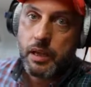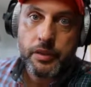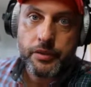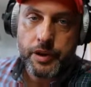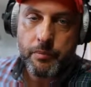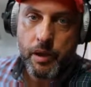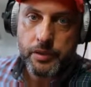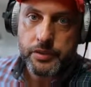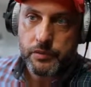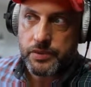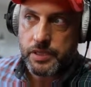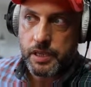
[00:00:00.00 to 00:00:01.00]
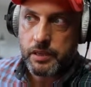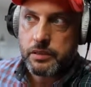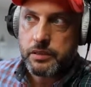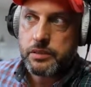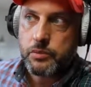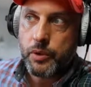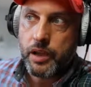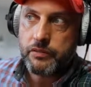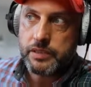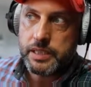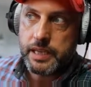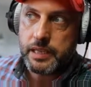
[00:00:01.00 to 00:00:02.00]
3 months of sales, we have
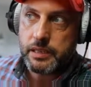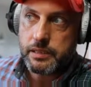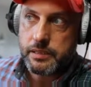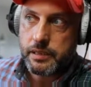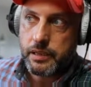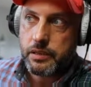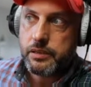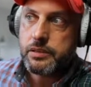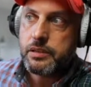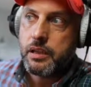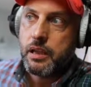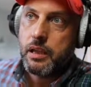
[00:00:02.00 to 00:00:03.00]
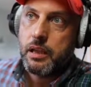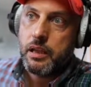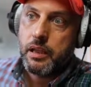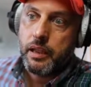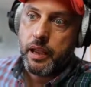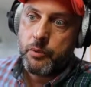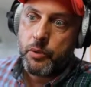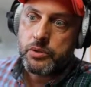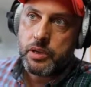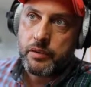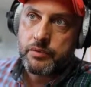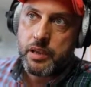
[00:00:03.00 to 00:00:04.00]
a date and sales, and we
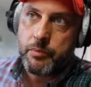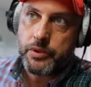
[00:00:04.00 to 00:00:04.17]
also have some